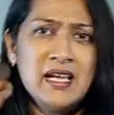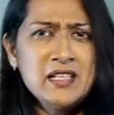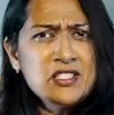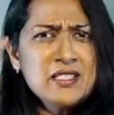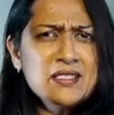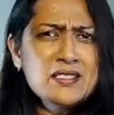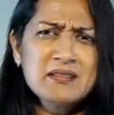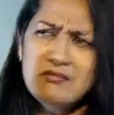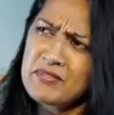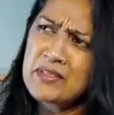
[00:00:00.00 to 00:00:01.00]
And
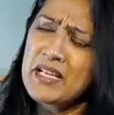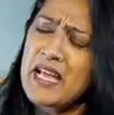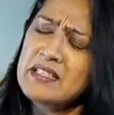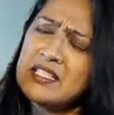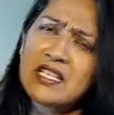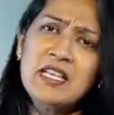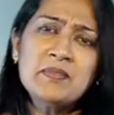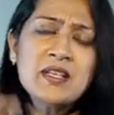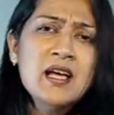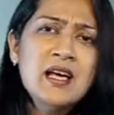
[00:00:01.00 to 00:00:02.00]
she
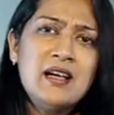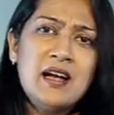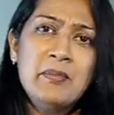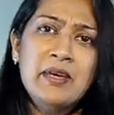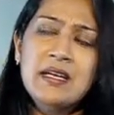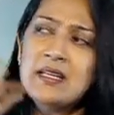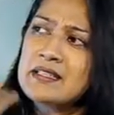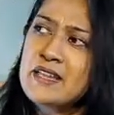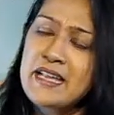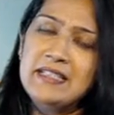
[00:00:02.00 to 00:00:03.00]
keeps rubbing
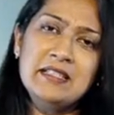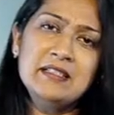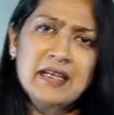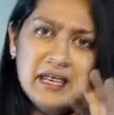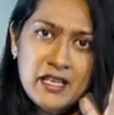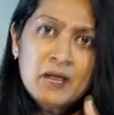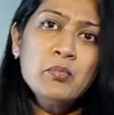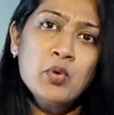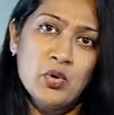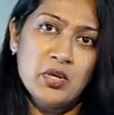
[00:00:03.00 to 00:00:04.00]
it, writing again like a
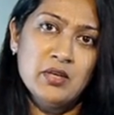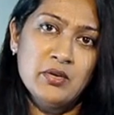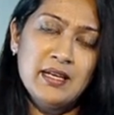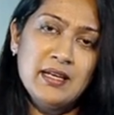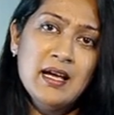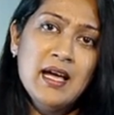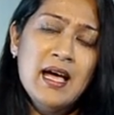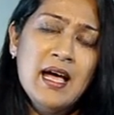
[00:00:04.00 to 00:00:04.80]
board, okay?